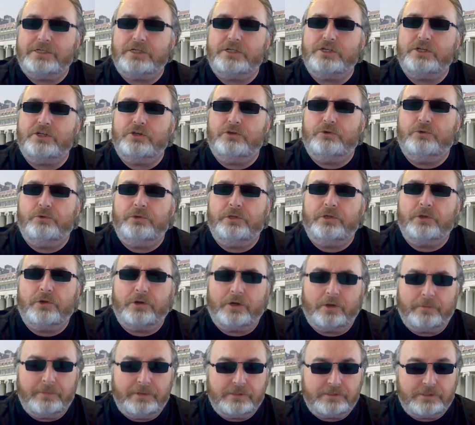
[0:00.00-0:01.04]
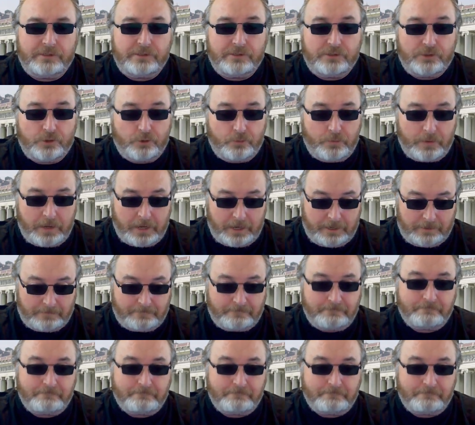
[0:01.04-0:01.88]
to do in Artemis's domain.